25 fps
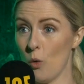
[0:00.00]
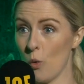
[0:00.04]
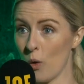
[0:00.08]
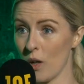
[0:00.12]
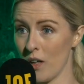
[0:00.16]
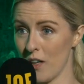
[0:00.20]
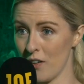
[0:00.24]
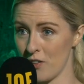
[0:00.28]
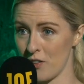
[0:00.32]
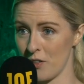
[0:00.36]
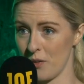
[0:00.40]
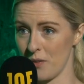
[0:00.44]

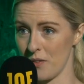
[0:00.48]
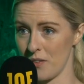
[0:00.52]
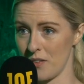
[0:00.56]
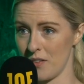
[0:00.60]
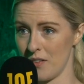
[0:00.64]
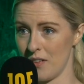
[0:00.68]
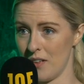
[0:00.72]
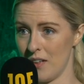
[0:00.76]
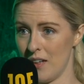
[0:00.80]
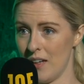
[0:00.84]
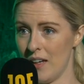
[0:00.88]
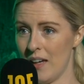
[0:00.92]
local issues.
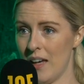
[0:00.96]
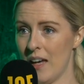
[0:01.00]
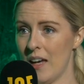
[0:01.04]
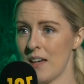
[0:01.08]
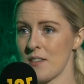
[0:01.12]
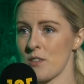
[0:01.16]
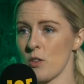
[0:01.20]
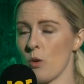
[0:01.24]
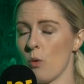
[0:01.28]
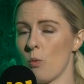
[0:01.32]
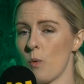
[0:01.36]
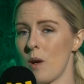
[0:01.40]
Okay.
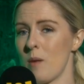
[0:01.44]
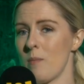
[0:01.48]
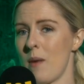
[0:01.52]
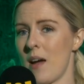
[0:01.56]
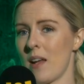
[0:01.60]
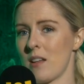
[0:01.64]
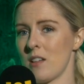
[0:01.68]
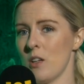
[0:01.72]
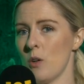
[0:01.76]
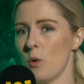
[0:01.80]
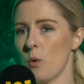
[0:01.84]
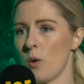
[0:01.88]
So when we
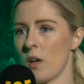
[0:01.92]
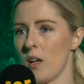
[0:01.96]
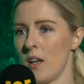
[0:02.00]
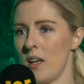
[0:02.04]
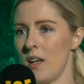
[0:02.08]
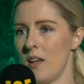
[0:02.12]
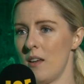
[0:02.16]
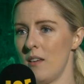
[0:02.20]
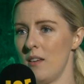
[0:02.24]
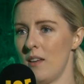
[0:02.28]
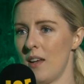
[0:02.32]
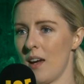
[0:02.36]
met
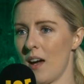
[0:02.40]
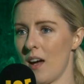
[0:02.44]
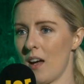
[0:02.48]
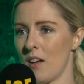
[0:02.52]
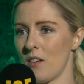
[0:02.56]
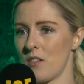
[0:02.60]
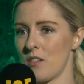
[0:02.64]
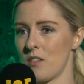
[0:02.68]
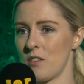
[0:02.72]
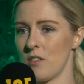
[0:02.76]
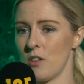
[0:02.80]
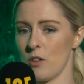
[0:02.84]
locally, you
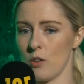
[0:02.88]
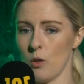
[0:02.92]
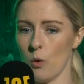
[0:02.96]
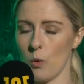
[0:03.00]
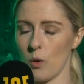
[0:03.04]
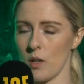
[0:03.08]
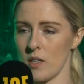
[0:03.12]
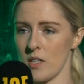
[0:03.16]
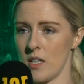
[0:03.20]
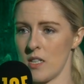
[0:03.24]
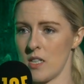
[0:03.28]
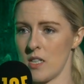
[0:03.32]
had your local